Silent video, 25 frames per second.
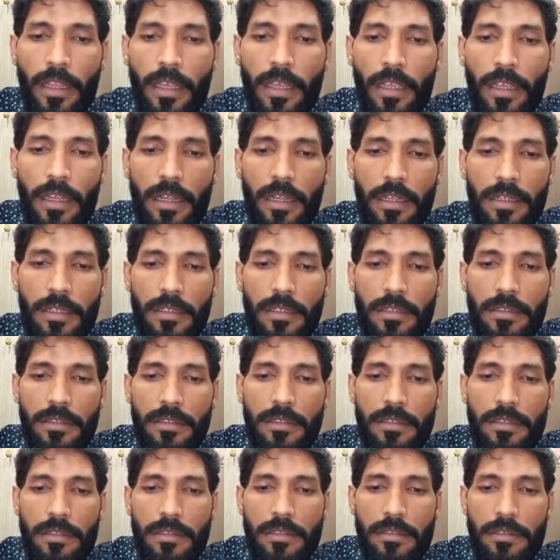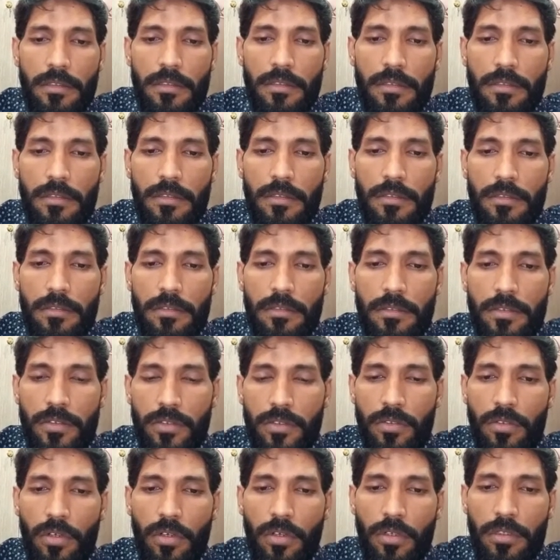and
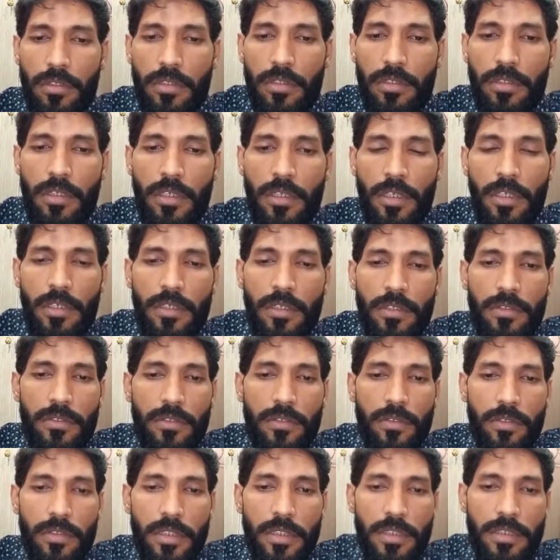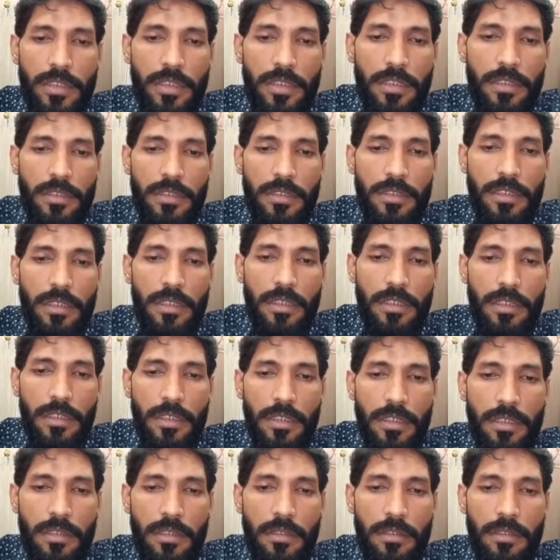so on, so this is
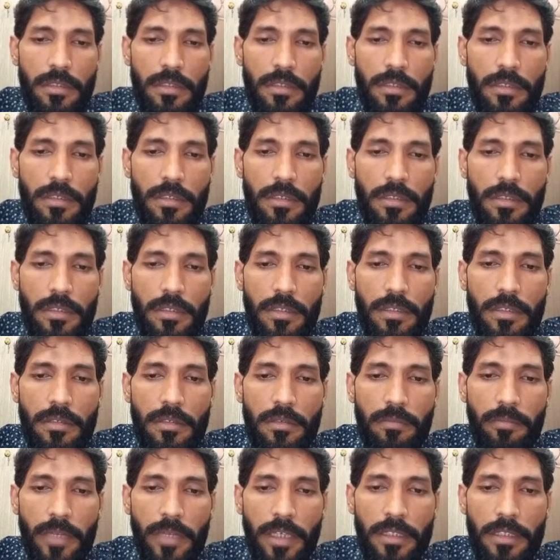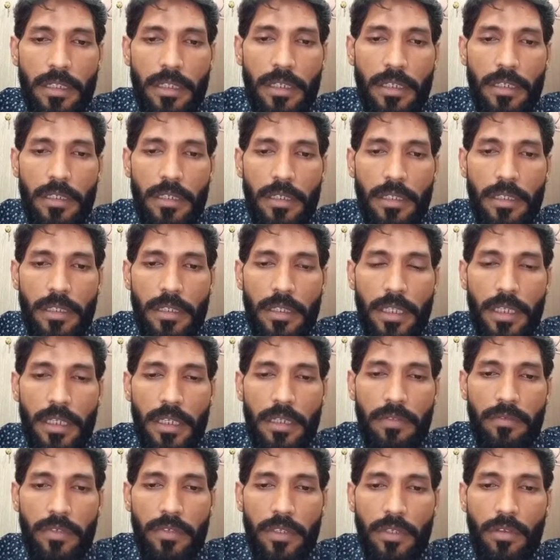the method
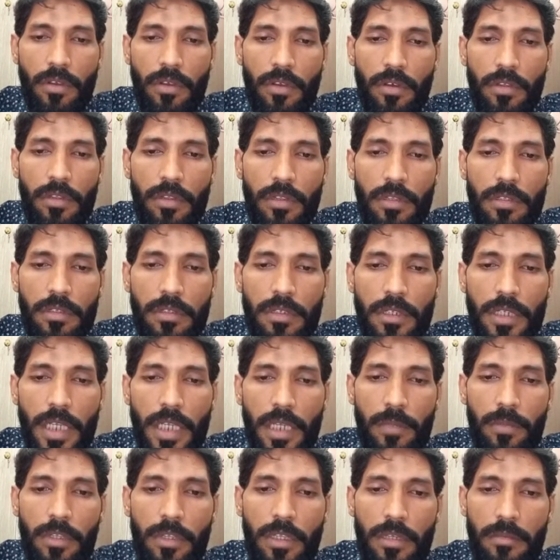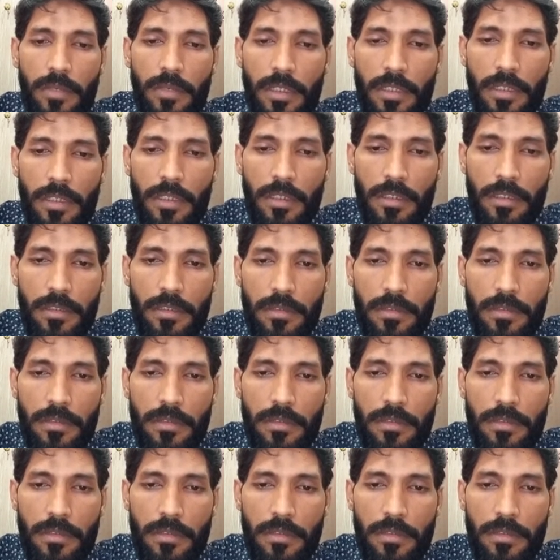that we call tabular method.